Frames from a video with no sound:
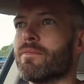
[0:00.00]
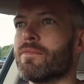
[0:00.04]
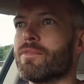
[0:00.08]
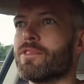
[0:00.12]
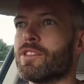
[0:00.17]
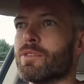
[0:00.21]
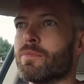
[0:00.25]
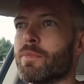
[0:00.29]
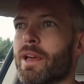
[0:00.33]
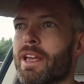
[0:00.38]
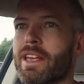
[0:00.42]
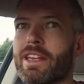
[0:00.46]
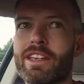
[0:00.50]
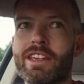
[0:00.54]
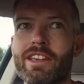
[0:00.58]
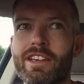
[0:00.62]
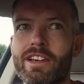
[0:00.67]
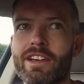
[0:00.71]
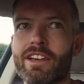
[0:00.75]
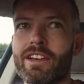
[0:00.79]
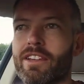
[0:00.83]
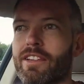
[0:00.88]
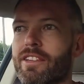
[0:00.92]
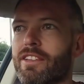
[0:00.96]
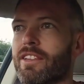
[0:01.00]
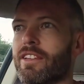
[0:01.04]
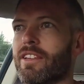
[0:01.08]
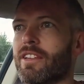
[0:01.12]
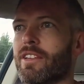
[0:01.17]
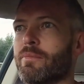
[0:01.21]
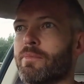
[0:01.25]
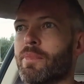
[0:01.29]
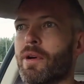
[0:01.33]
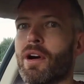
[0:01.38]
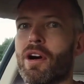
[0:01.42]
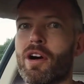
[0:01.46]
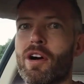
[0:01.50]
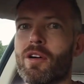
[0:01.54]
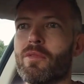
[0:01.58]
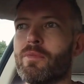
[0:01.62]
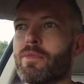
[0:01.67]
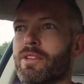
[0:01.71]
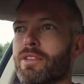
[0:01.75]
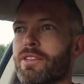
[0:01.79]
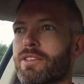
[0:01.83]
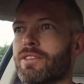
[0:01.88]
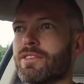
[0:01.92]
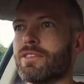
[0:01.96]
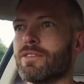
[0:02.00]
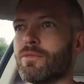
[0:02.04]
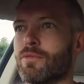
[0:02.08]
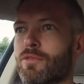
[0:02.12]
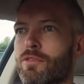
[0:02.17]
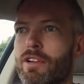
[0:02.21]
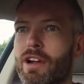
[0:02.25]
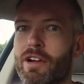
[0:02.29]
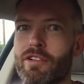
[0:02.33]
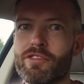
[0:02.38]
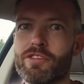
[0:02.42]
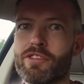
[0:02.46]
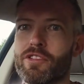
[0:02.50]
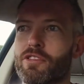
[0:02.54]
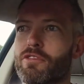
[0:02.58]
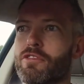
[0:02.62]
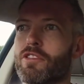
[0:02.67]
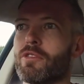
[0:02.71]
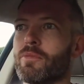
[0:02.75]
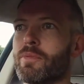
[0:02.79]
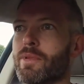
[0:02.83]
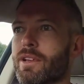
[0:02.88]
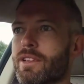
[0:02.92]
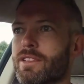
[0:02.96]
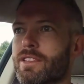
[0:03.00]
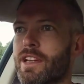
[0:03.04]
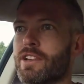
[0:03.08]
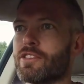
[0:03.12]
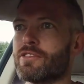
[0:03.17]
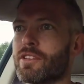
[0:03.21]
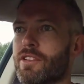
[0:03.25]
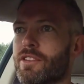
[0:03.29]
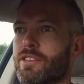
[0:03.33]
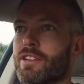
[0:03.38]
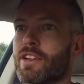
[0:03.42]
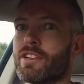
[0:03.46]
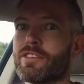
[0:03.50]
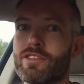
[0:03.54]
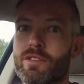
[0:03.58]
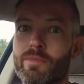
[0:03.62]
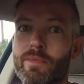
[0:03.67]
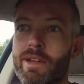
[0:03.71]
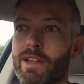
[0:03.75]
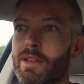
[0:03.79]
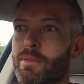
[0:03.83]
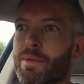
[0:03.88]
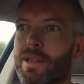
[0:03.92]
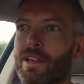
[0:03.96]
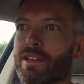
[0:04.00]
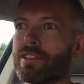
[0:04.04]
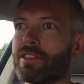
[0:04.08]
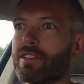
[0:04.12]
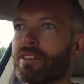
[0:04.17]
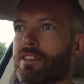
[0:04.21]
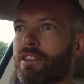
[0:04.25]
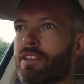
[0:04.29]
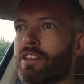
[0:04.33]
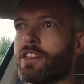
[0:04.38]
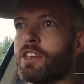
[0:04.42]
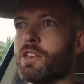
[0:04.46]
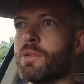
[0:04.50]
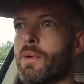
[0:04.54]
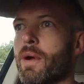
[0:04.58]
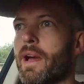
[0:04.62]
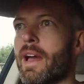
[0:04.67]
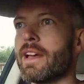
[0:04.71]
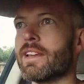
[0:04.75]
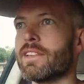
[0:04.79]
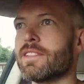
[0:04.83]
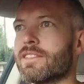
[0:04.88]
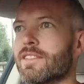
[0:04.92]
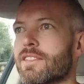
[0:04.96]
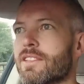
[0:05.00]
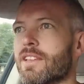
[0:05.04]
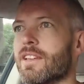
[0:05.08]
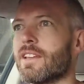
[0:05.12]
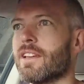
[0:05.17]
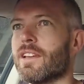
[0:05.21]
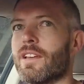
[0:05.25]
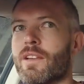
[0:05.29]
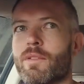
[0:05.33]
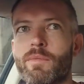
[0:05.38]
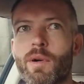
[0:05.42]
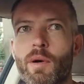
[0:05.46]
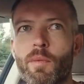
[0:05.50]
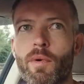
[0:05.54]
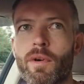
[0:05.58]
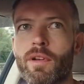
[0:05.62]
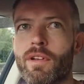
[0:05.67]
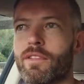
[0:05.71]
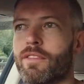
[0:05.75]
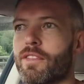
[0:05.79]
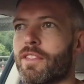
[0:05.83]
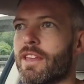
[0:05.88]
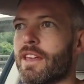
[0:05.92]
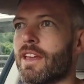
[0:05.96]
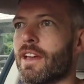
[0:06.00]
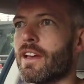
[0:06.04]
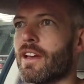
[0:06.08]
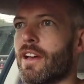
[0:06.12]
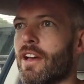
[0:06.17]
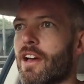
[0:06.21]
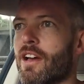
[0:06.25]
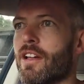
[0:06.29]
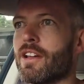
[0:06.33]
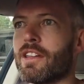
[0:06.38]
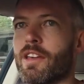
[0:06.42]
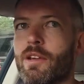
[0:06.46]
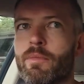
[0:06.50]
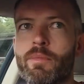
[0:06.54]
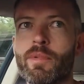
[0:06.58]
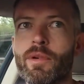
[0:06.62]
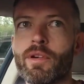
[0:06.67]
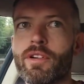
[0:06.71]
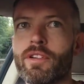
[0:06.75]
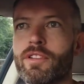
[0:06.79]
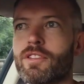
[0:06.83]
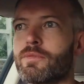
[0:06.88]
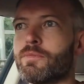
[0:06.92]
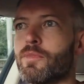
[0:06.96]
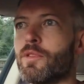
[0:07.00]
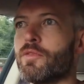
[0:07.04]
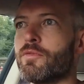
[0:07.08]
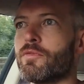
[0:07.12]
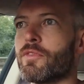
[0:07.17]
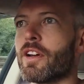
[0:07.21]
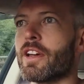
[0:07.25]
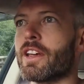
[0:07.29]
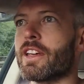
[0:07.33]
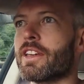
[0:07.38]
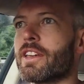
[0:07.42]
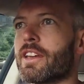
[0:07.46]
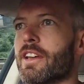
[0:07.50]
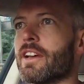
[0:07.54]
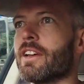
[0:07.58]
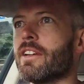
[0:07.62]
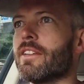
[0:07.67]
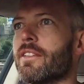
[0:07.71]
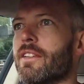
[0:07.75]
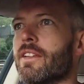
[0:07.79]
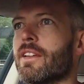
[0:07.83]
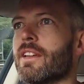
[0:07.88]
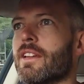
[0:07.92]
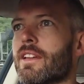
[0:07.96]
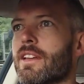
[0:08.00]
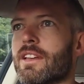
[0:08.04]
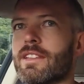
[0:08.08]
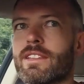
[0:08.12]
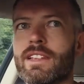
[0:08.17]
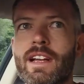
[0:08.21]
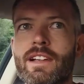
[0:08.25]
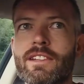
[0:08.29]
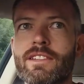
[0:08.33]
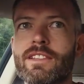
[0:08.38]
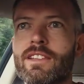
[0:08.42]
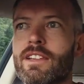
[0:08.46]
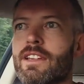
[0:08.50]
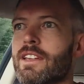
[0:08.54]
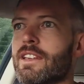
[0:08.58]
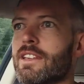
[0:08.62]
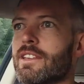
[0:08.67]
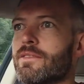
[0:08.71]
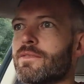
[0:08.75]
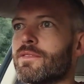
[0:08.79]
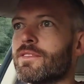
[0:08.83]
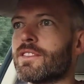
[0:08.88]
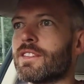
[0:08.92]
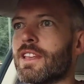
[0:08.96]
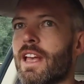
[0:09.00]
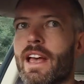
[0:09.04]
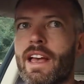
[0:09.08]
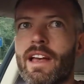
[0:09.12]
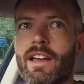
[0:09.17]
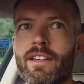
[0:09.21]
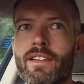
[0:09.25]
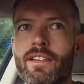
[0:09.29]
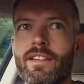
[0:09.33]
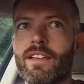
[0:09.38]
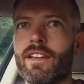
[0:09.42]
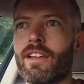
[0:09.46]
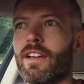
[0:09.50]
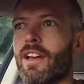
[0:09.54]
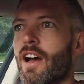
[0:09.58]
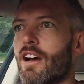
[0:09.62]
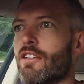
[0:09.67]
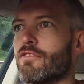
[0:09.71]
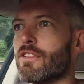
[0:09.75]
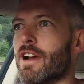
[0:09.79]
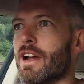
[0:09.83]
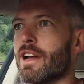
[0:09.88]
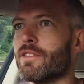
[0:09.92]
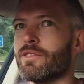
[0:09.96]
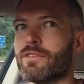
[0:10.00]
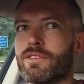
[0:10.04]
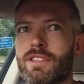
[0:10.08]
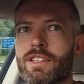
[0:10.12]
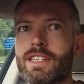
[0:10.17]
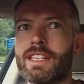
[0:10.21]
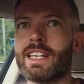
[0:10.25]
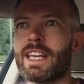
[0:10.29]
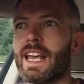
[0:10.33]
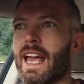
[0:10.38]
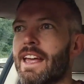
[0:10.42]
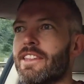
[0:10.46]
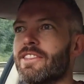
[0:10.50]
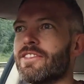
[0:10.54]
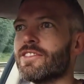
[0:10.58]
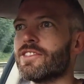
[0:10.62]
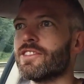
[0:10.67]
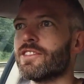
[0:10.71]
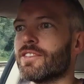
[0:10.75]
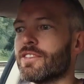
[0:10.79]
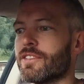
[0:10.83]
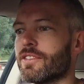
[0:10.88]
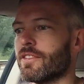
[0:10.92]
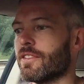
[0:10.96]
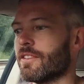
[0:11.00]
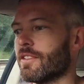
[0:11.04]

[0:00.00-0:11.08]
Jamaica, Bahamas, all around Europe, etc, etc, many places in the US. But one of the earlier books, Moonraker, is actually set around Kent,